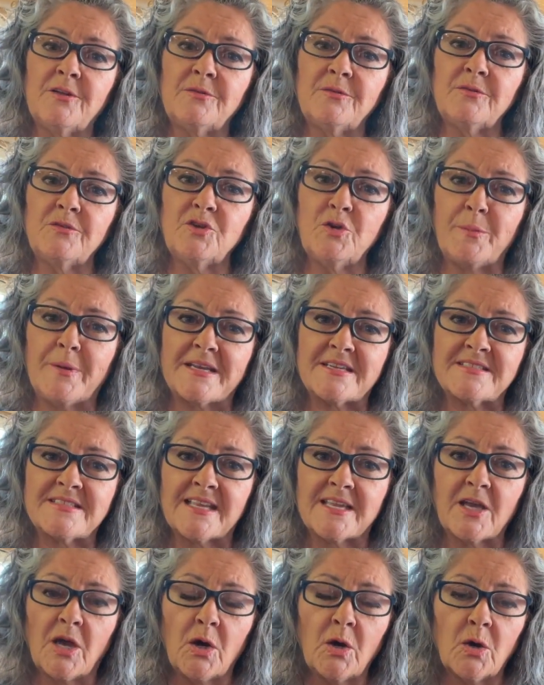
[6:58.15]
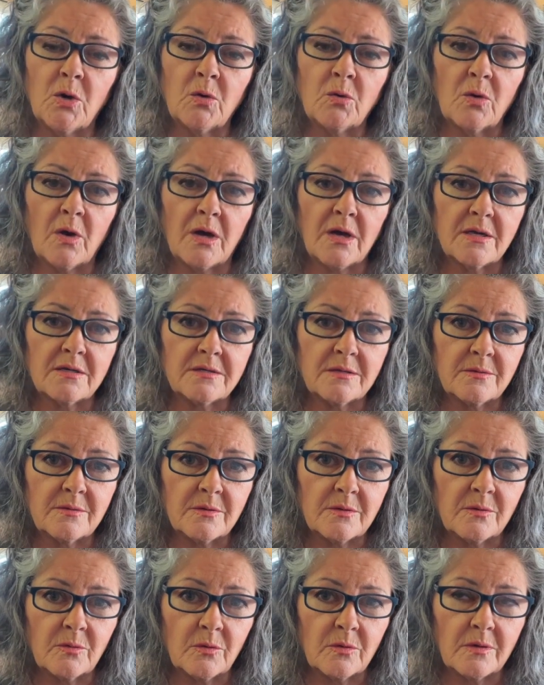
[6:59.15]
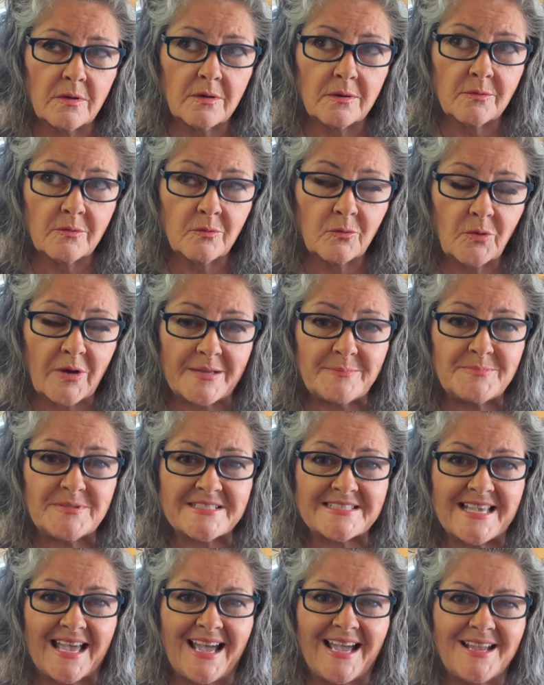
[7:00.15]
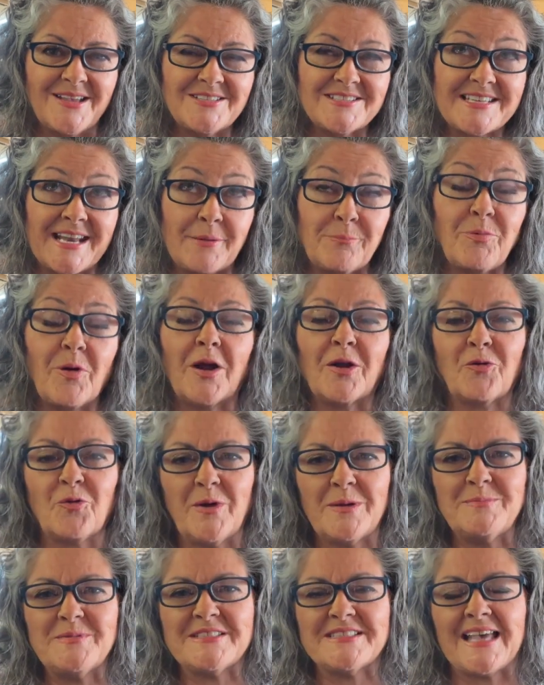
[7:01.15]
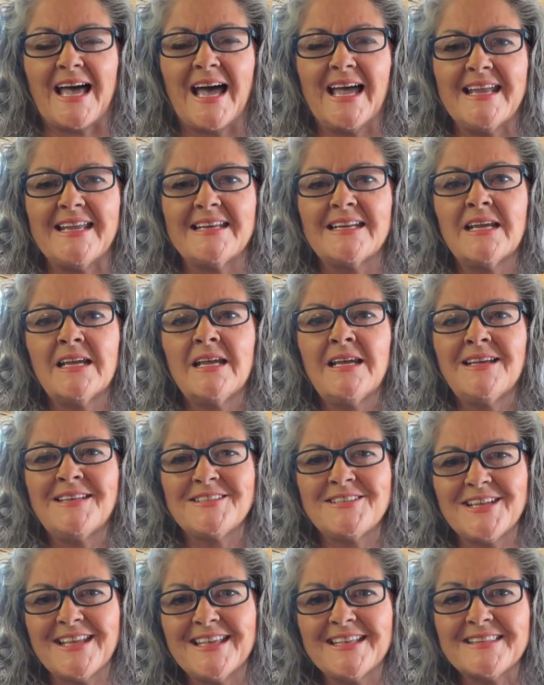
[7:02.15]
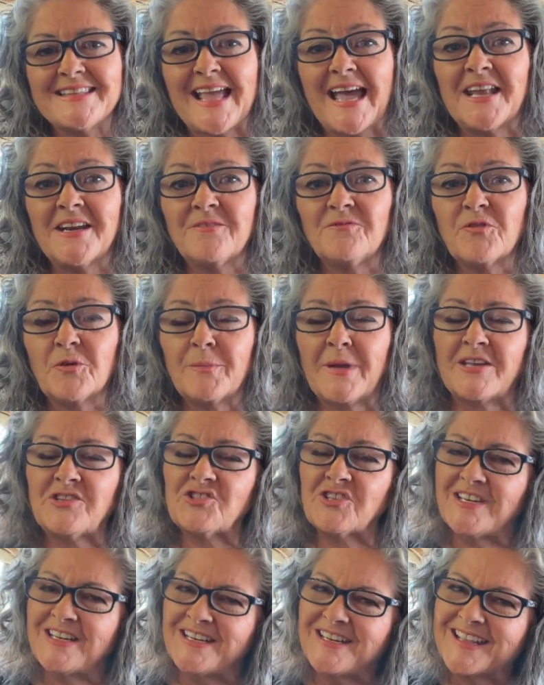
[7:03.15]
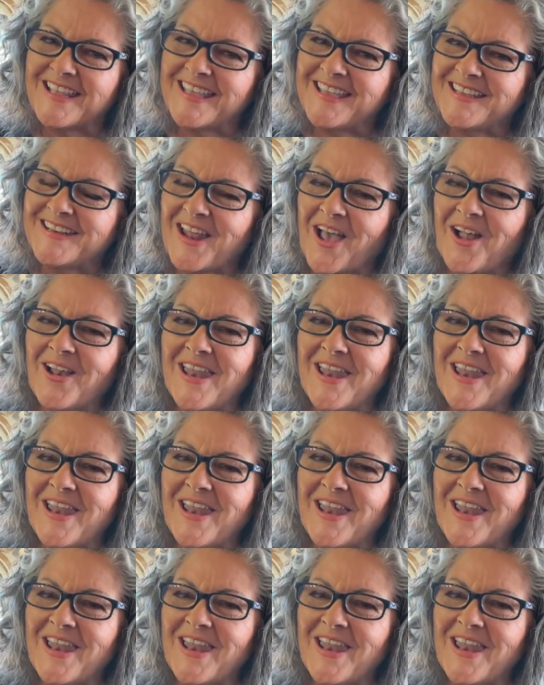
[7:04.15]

New Mexico website, state park website, to get that information. And again, I'll